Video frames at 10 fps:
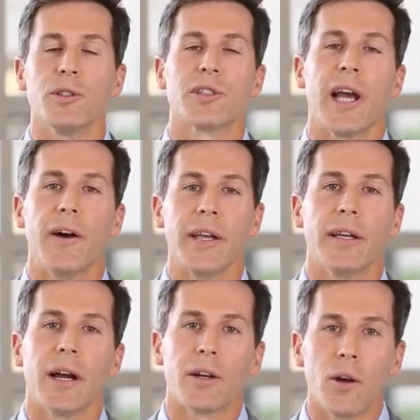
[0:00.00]
Orange
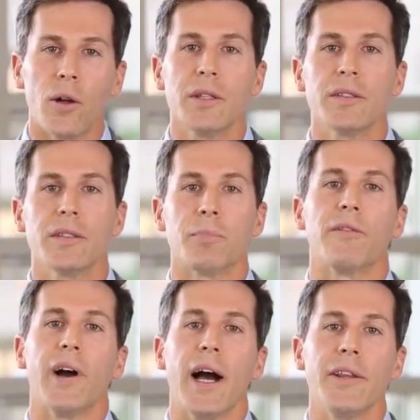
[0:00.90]
County, our goal is to
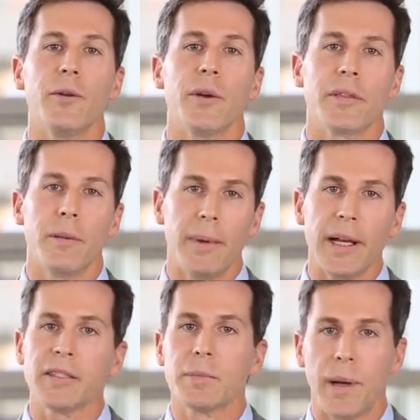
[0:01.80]
provide you with the
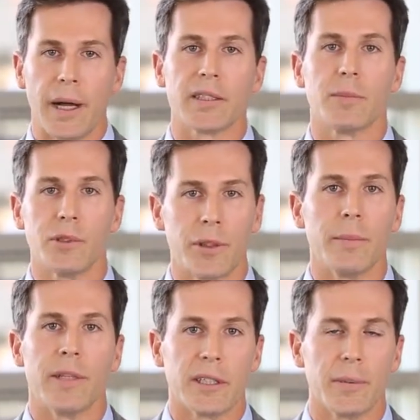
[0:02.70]
best possible
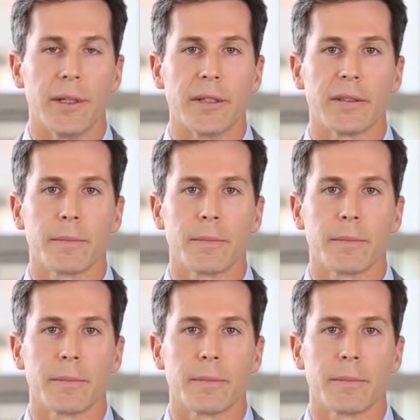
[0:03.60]
treatment experience.